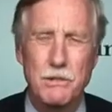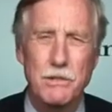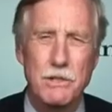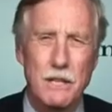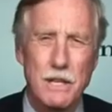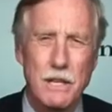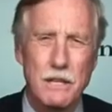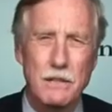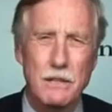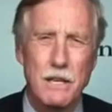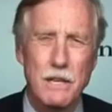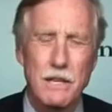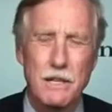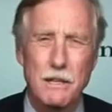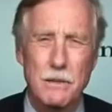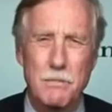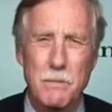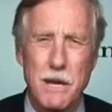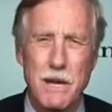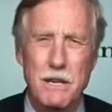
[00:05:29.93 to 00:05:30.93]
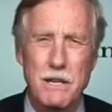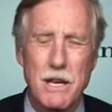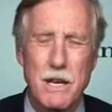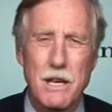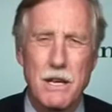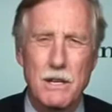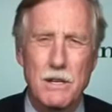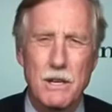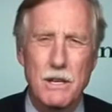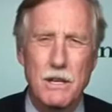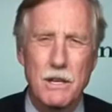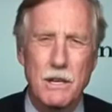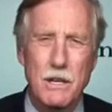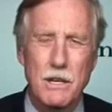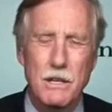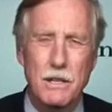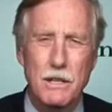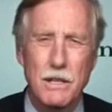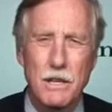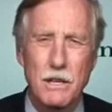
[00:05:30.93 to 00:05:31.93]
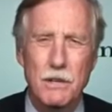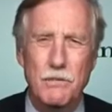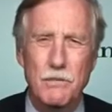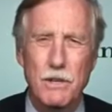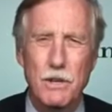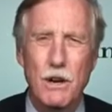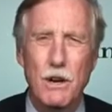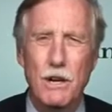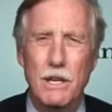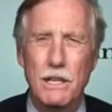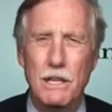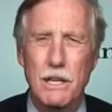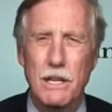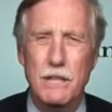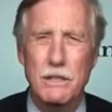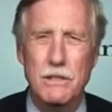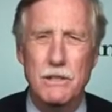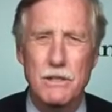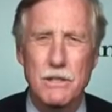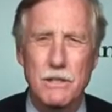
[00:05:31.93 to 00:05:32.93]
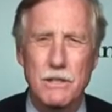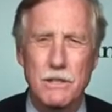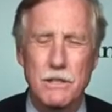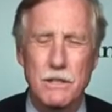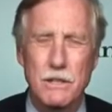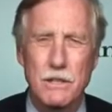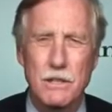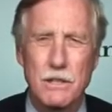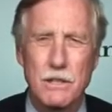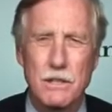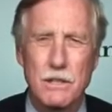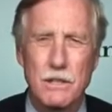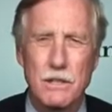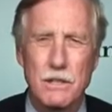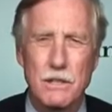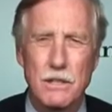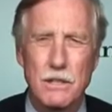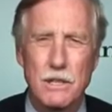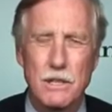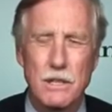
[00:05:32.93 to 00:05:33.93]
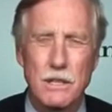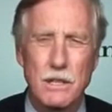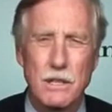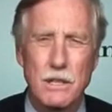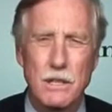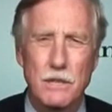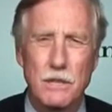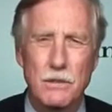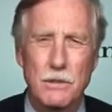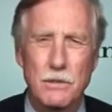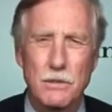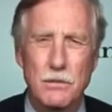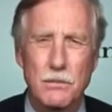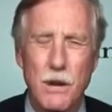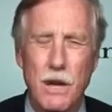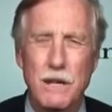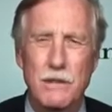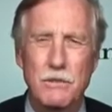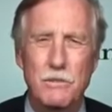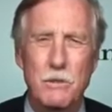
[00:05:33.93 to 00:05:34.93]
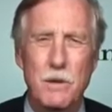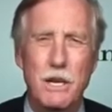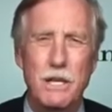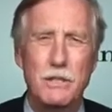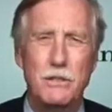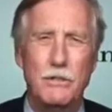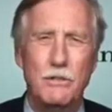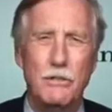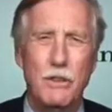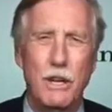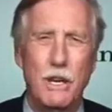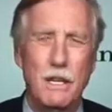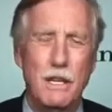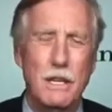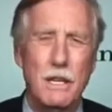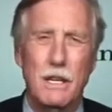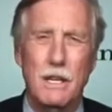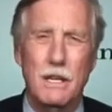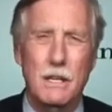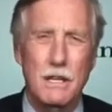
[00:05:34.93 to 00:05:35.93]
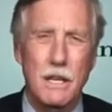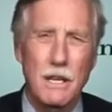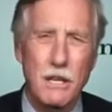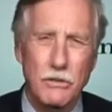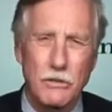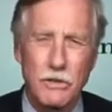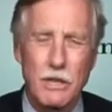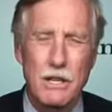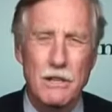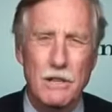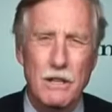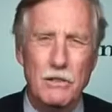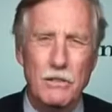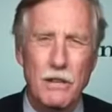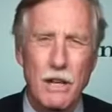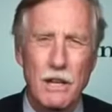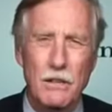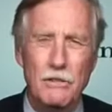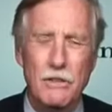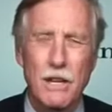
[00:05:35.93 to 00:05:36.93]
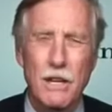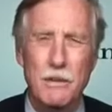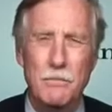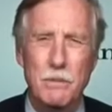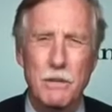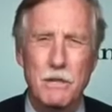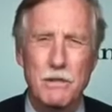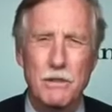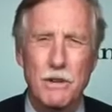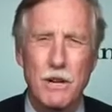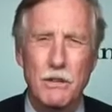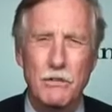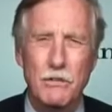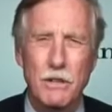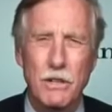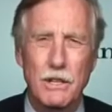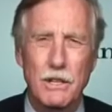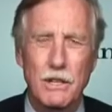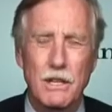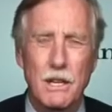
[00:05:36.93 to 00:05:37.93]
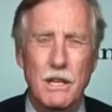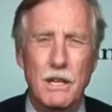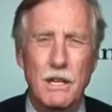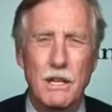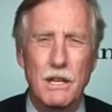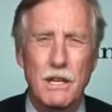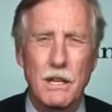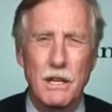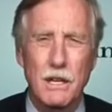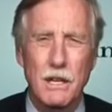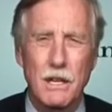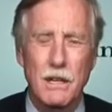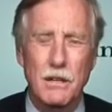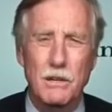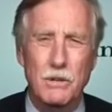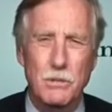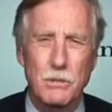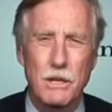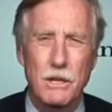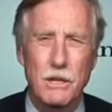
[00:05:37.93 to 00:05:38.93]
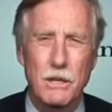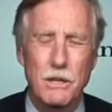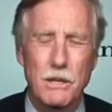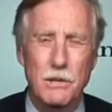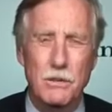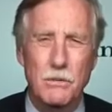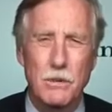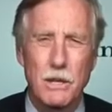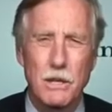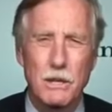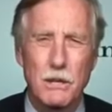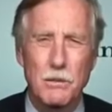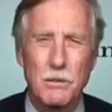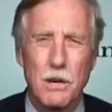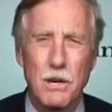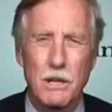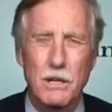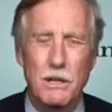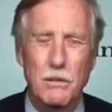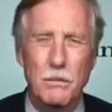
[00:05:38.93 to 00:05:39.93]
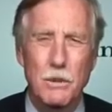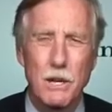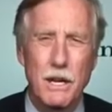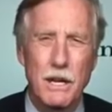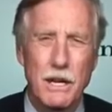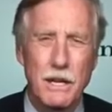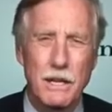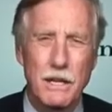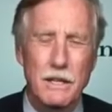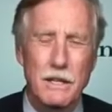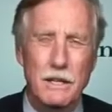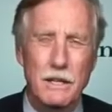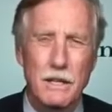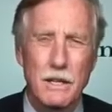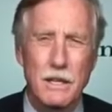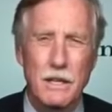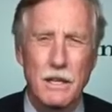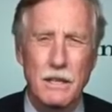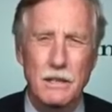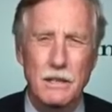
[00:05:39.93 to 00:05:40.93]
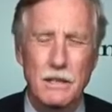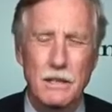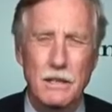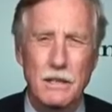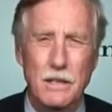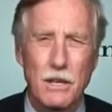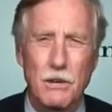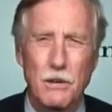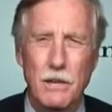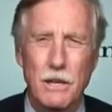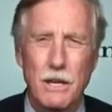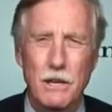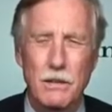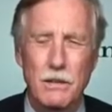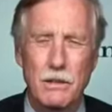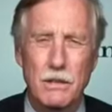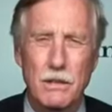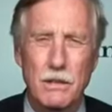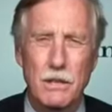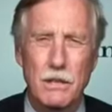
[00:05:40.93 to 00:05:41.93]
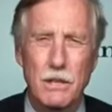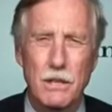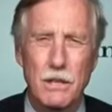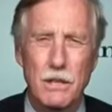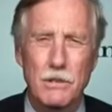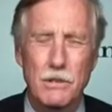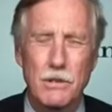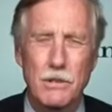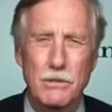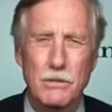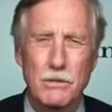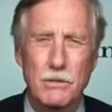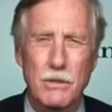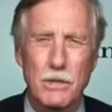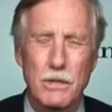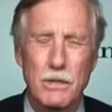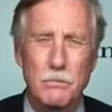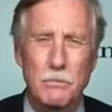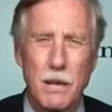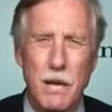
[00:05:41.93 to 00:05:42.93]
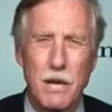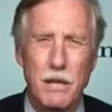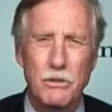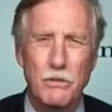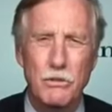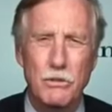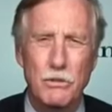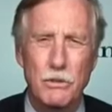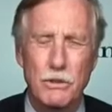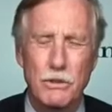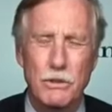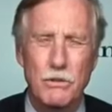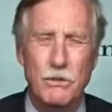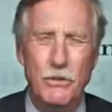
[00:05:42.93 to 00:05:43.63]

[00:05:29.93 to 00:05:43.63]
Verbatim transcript: On the other hand, it may uh, give the hardliners the, the, the uh, right of way to say, yeah, see, these guys can't be trusted. Uh, we're gonna we're gonna walk away and and uh, go at our on our own pace toward this